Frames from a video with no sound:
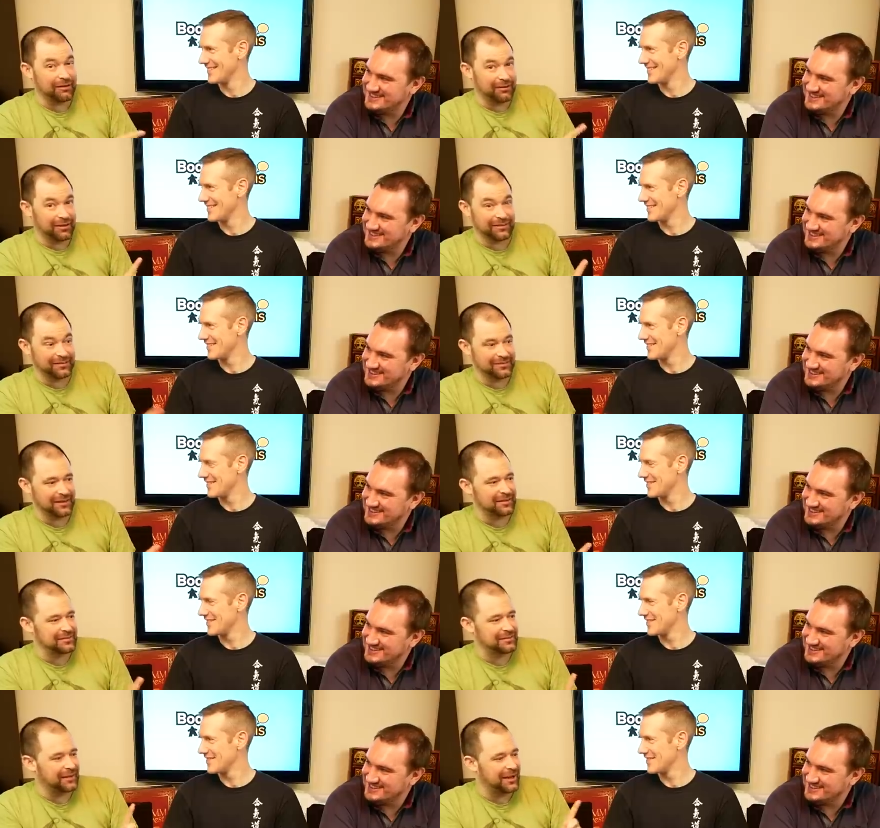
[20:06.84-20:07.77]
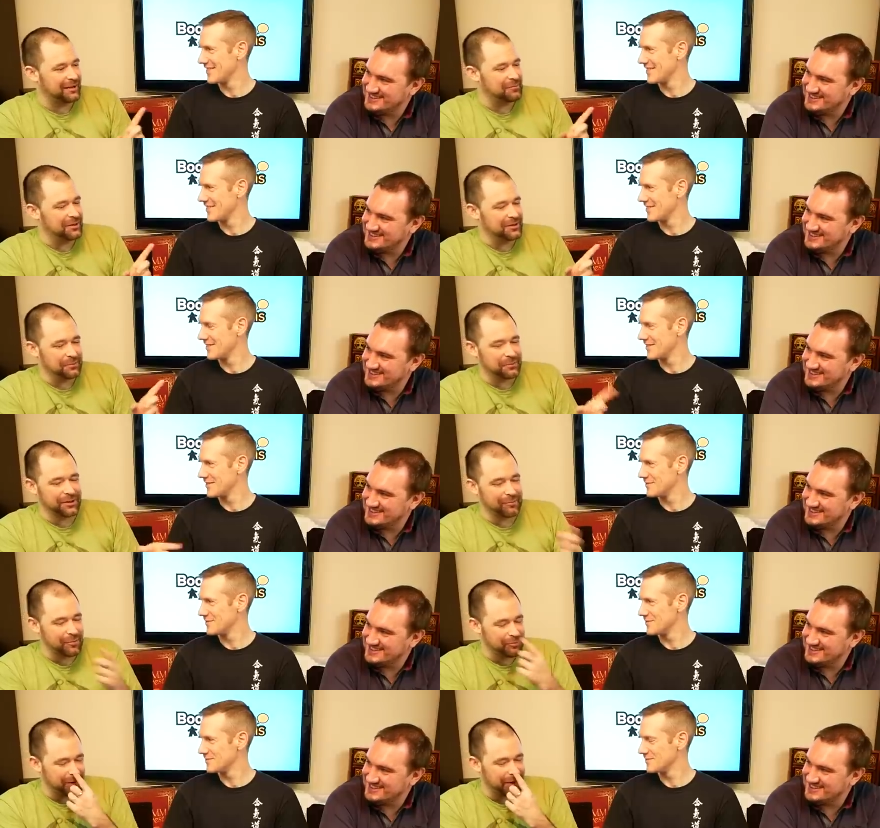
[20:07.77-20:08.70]
Speaker 1: I think it's an excellent game, the one
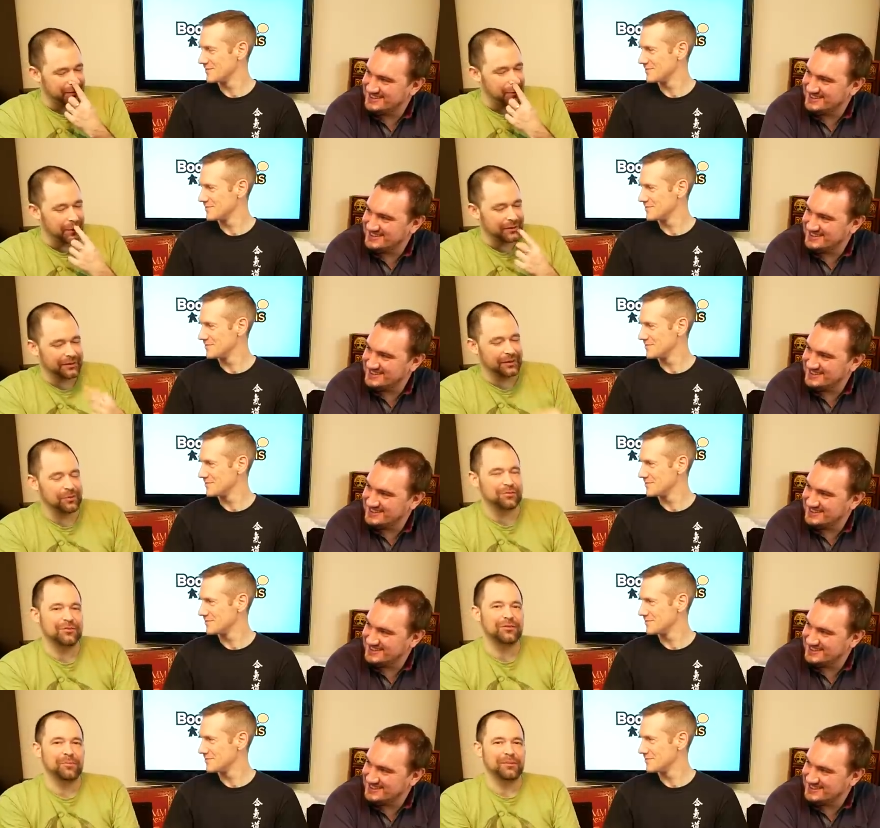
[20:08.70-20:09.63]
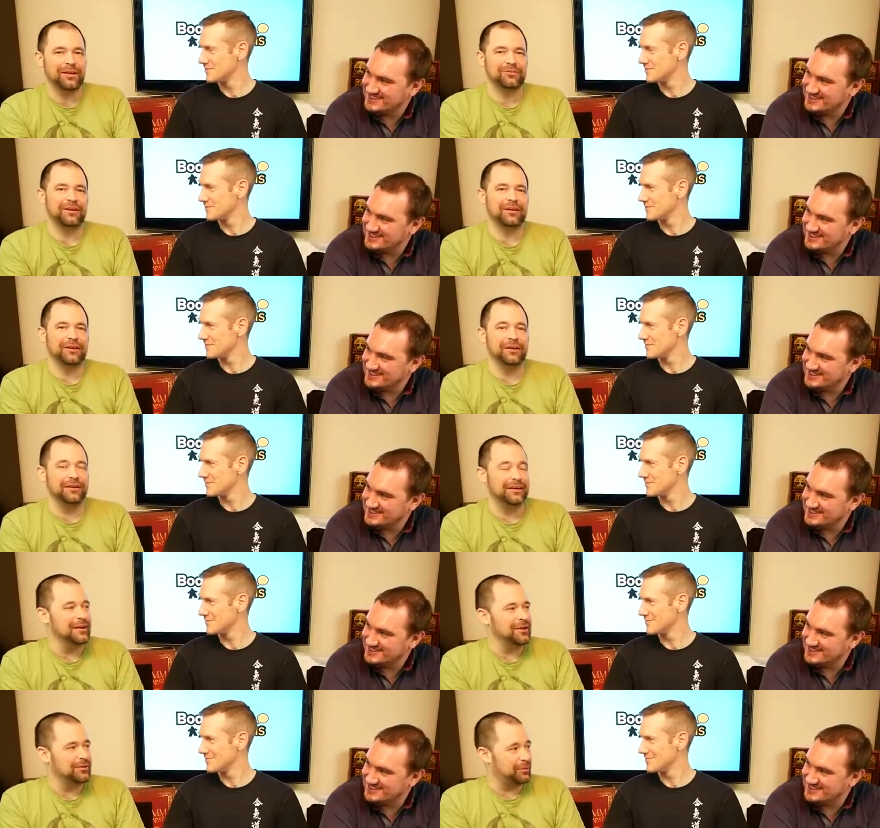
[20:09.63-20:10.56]
game I've played, Mark and I got to the top of that track
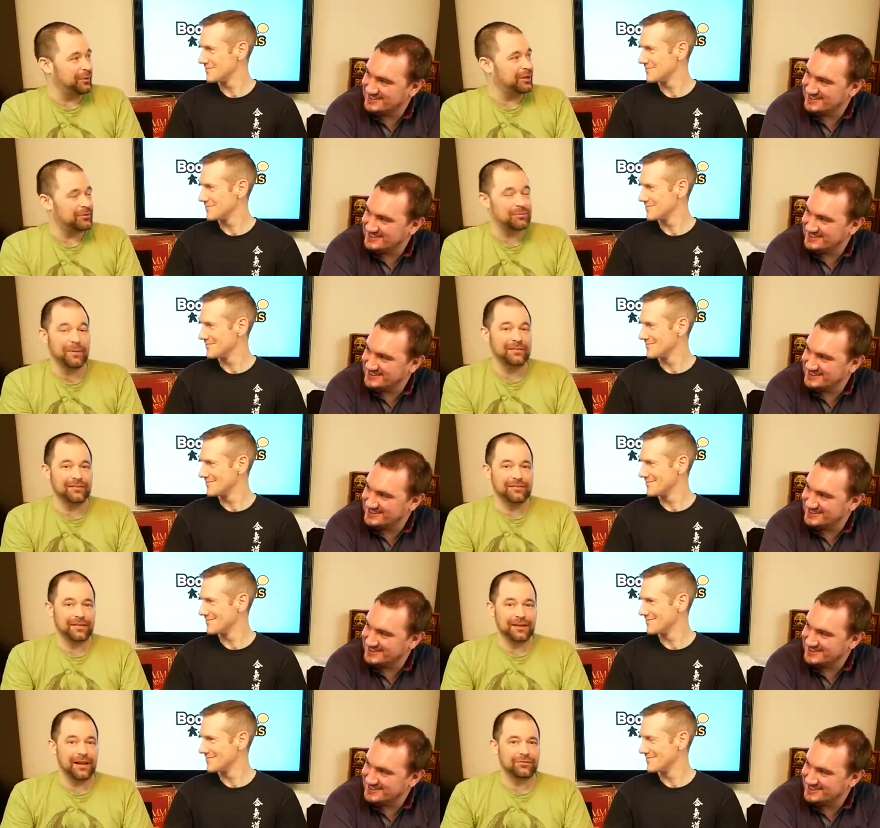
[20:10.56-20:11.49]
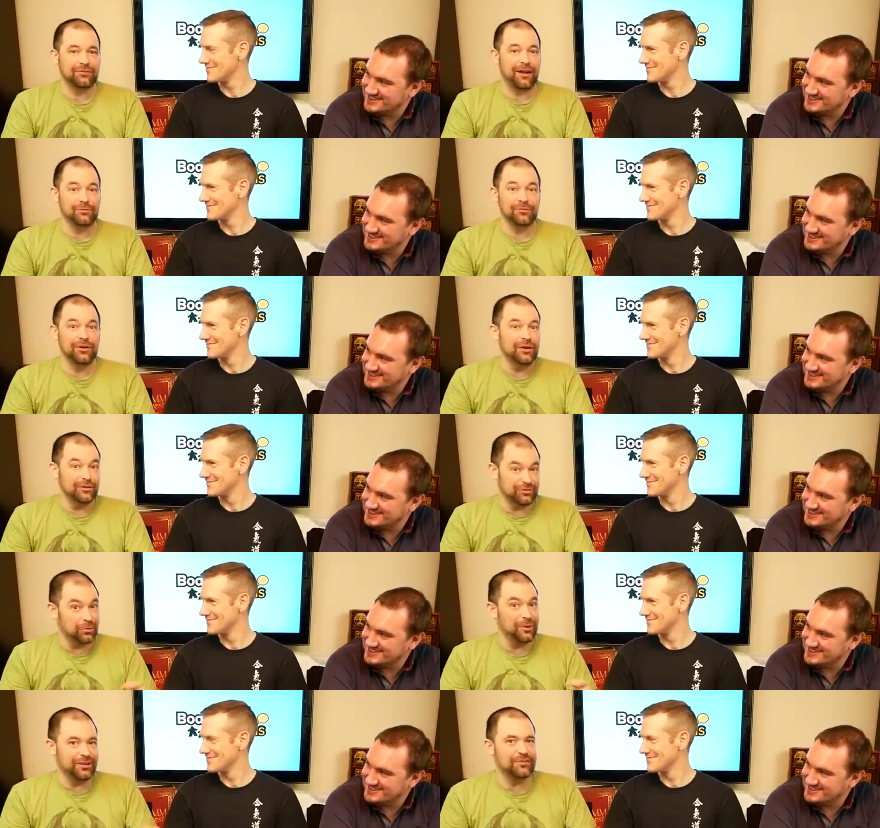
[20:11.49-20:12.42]
early, so we could spend the last round
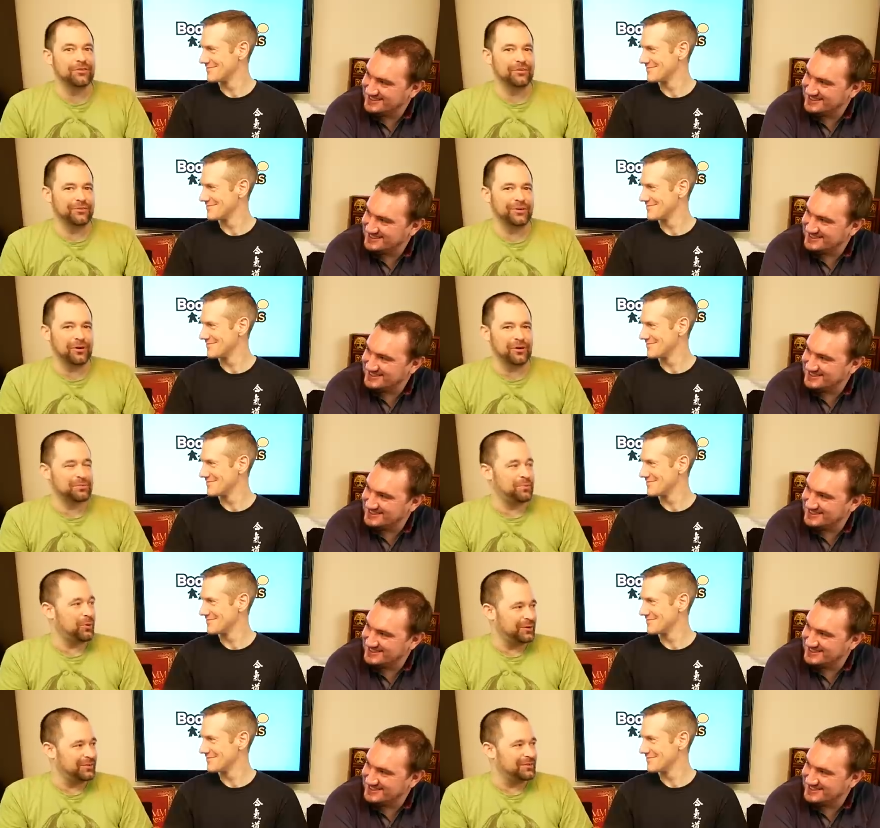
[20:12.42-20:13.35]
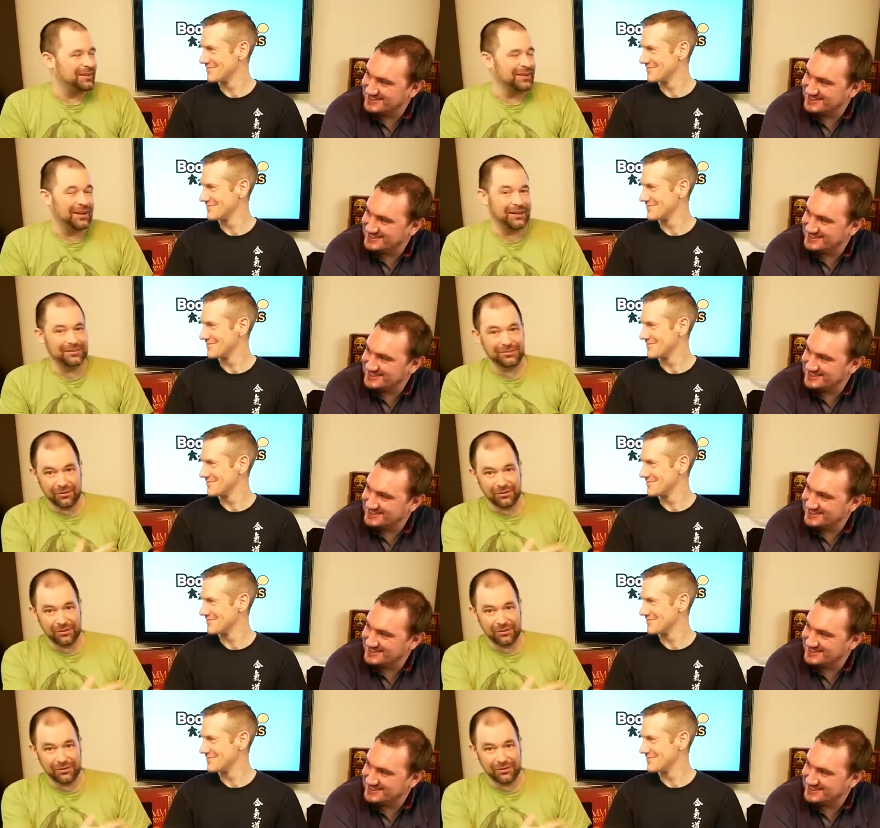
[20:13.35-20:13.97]
doing the stuff that got us points. And